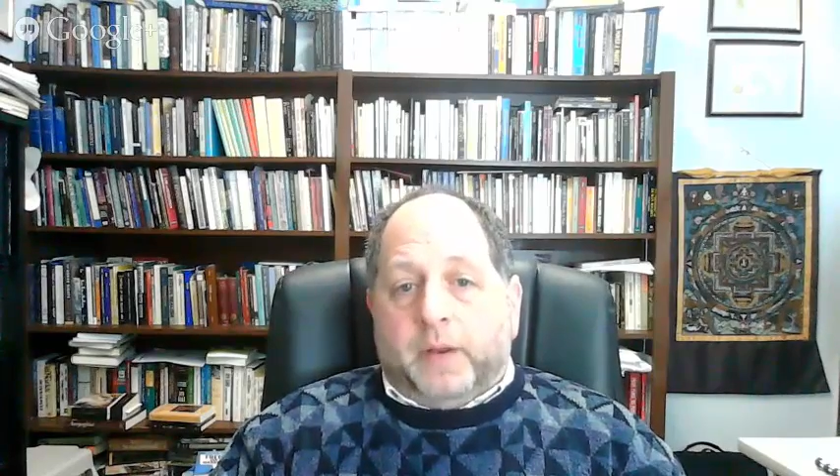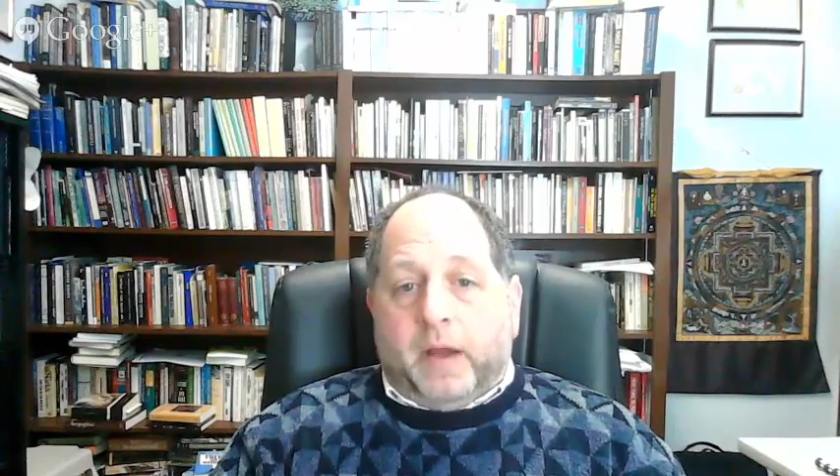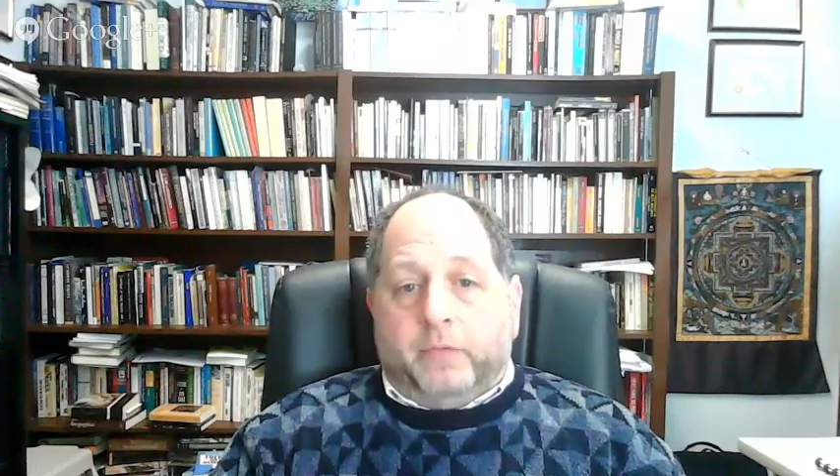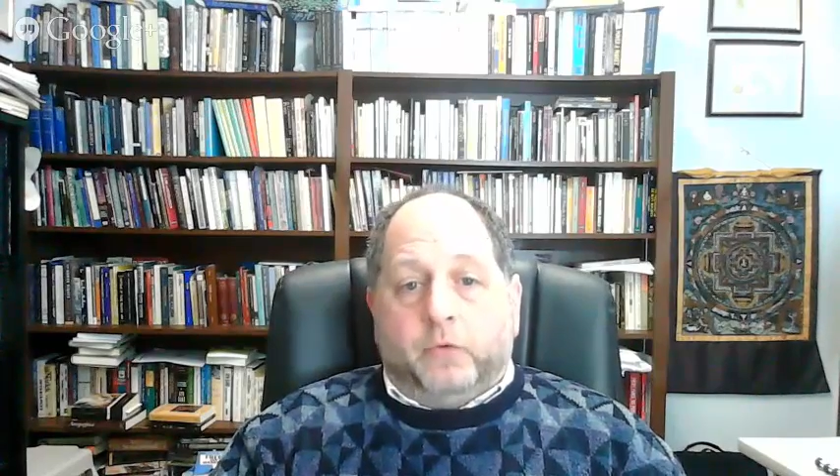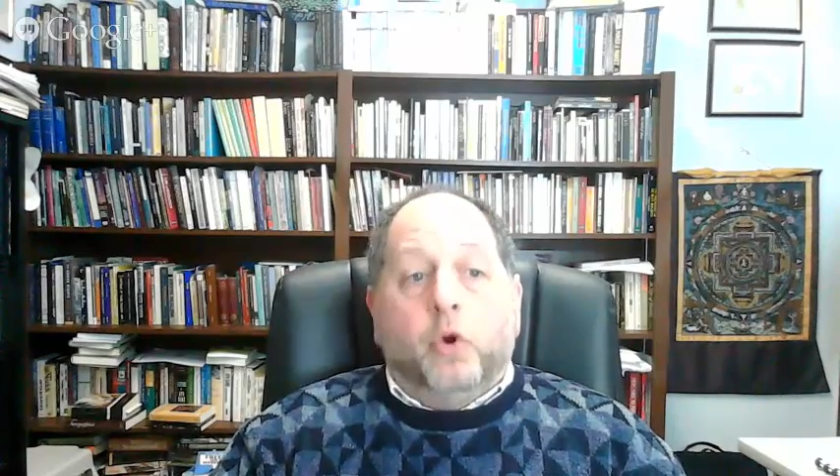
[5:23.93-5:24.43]
We
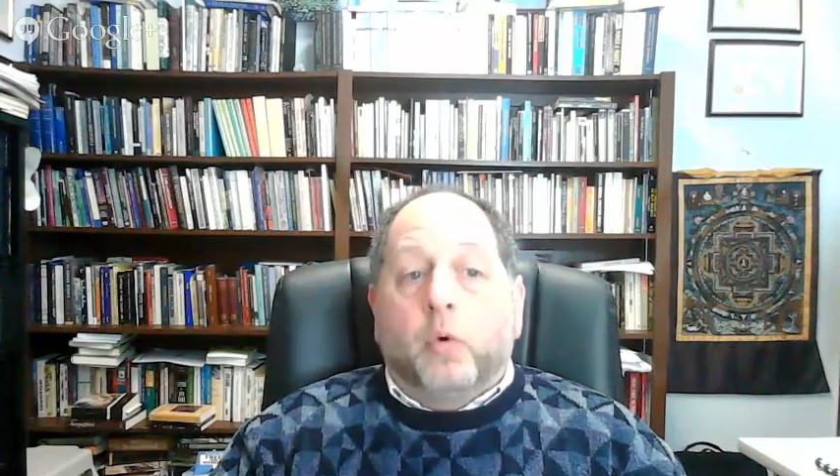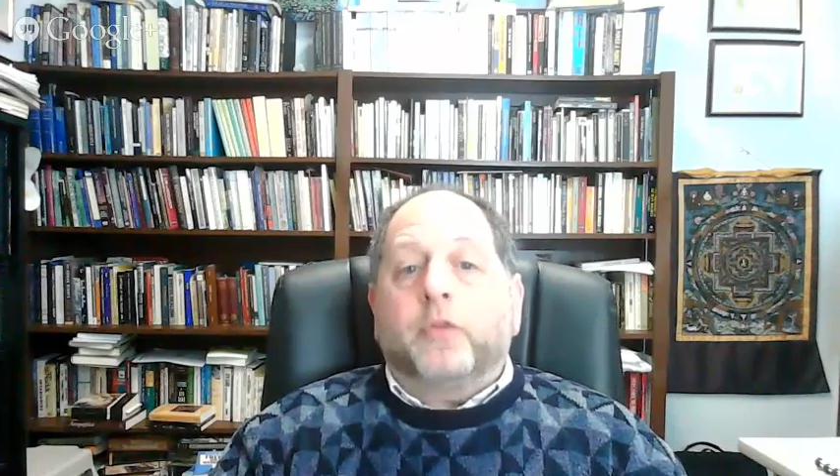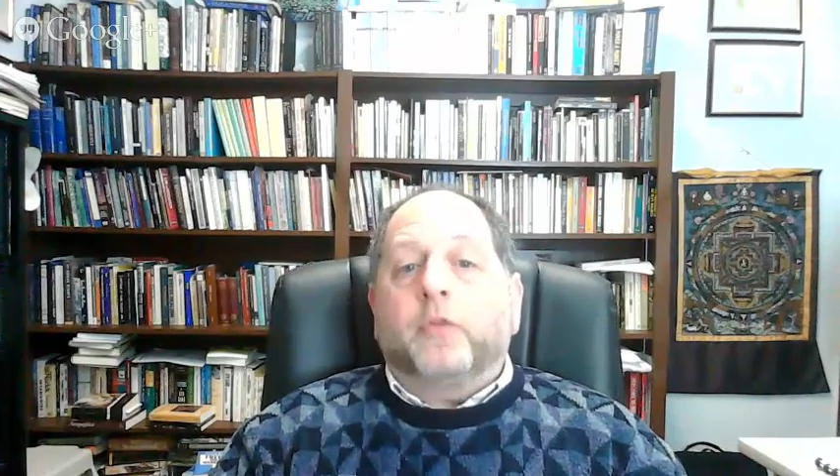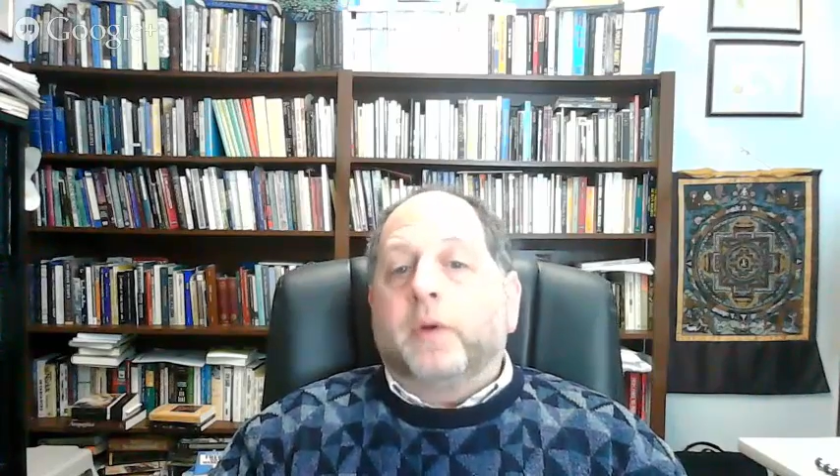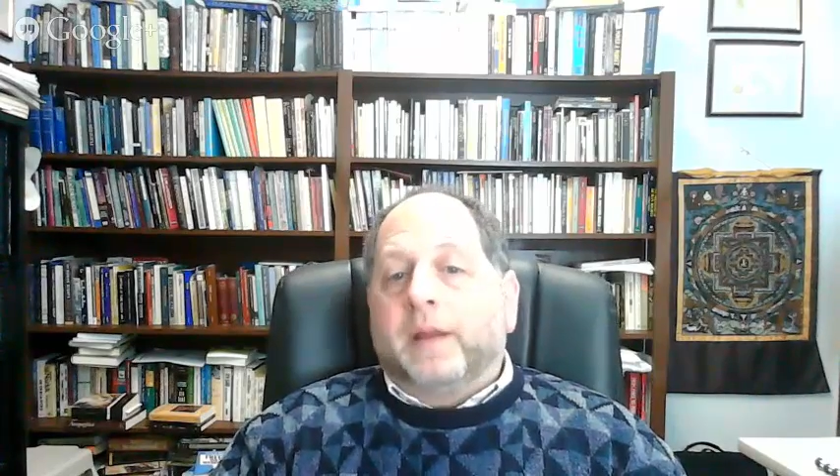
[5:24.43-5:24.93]
have two
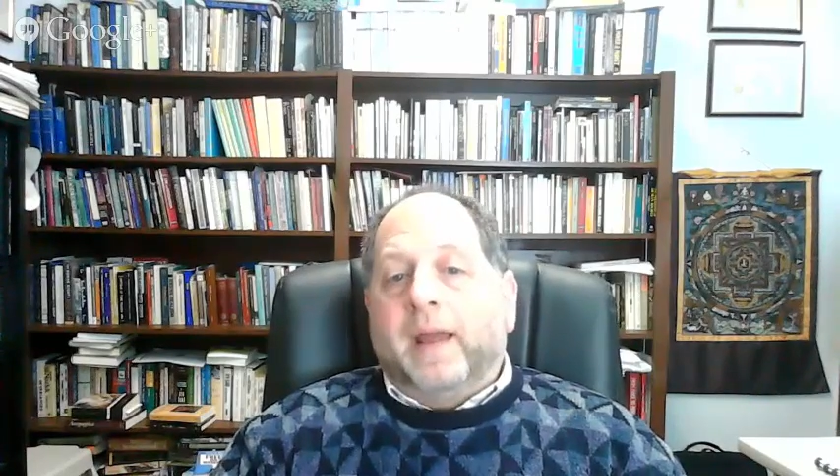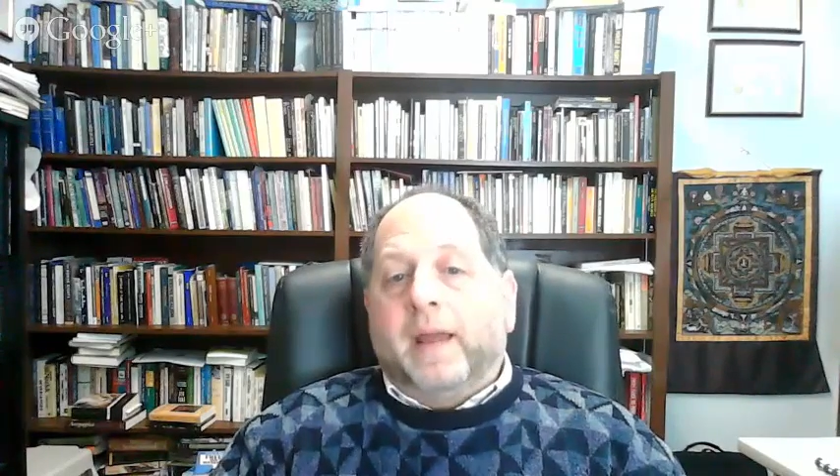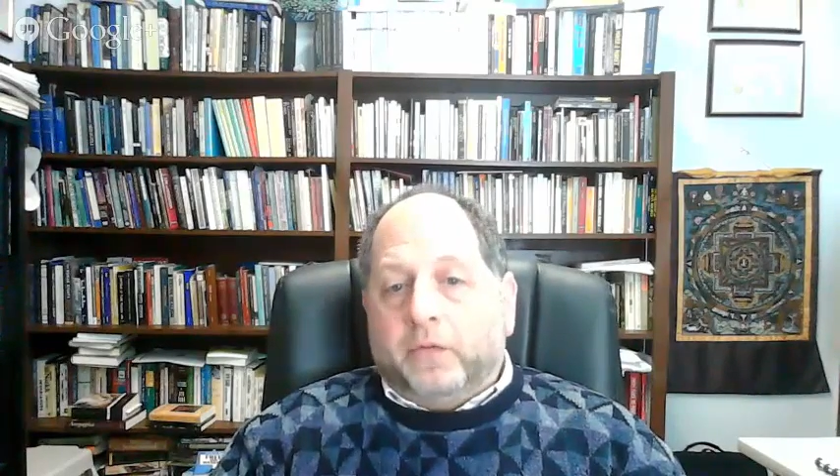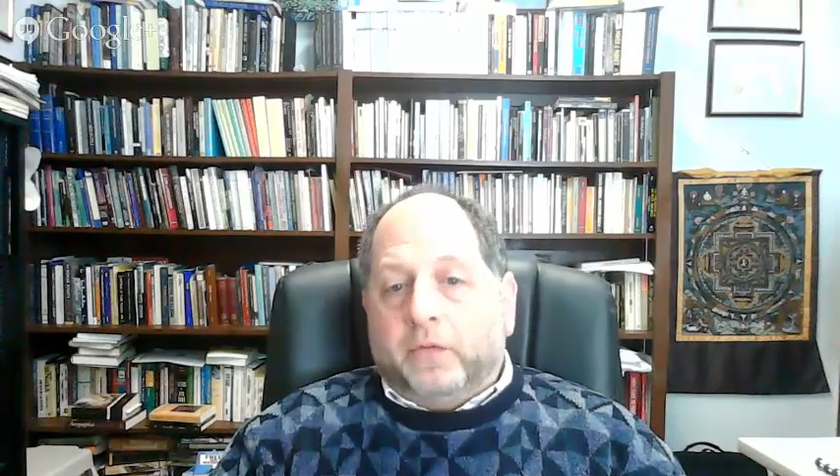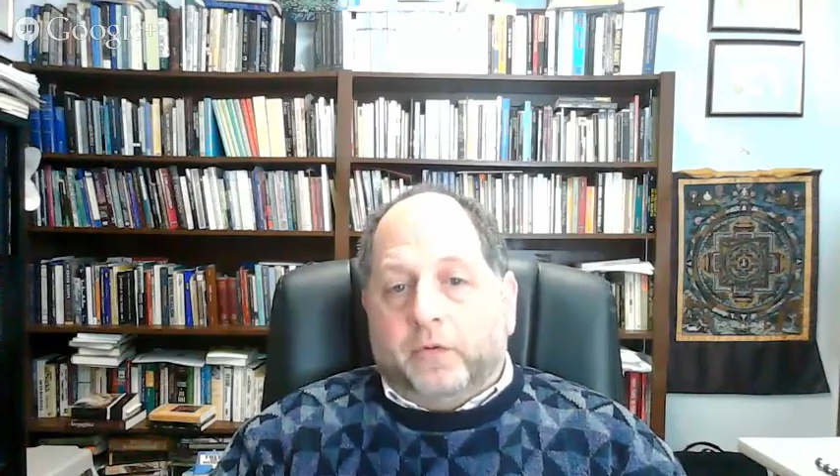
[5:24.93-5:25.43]
or three
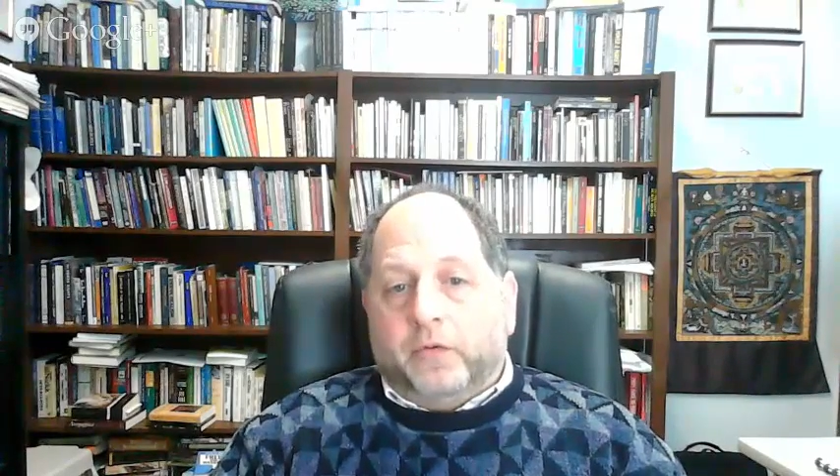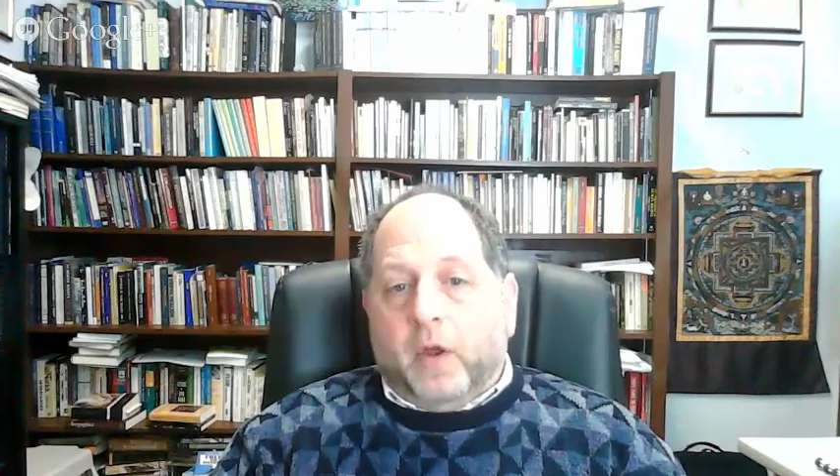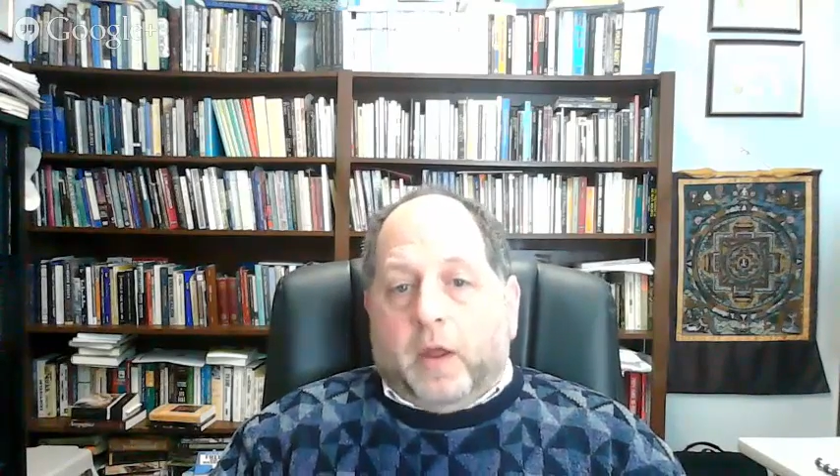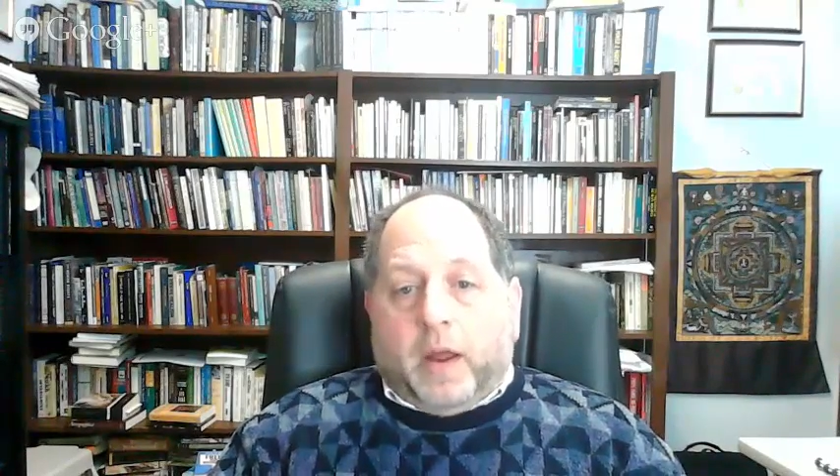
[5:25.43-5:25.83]
cases